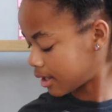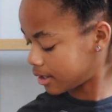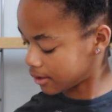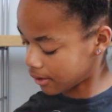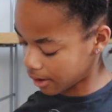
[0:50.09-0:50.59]

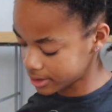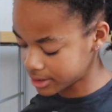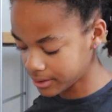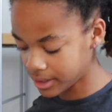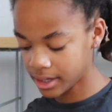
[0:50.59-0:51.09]
You'll
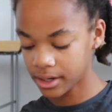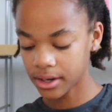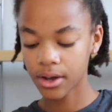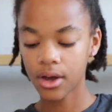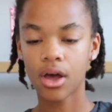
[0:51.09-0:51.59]
also need
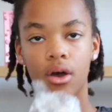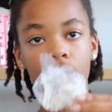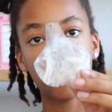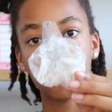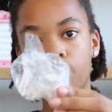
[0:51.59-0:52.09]

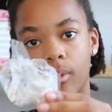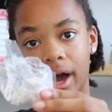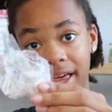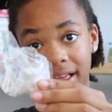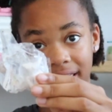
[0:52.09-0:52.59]

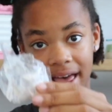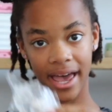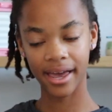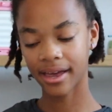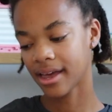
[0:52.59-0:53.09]
white
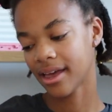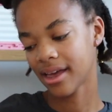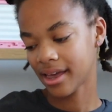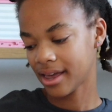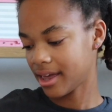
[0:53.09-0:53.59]
clay,
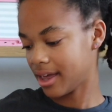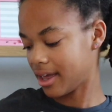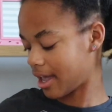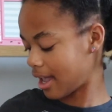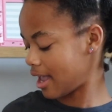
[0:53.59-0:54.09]

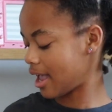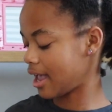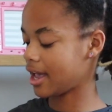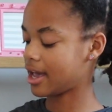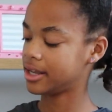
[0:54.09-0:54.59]

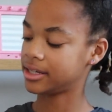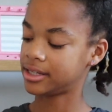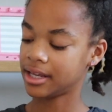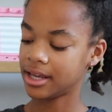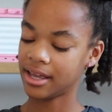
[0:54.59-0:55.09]
and
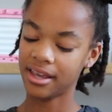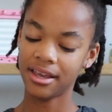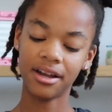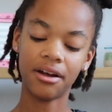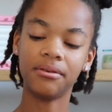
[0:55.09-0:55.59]

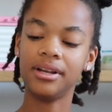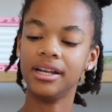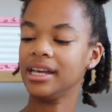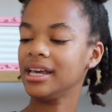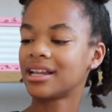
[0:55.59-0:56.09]
you don't
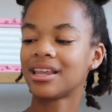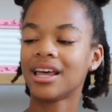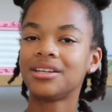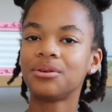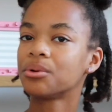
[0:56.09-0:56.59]
need clay
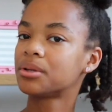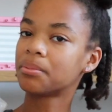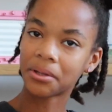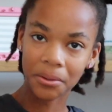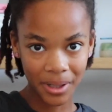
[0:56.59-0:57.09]
tools,
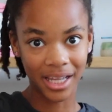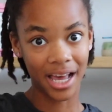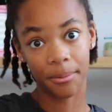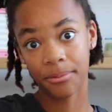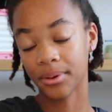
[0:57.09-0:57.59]
but they're really
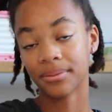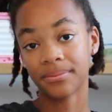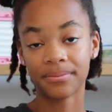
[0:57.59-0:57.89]
helpful,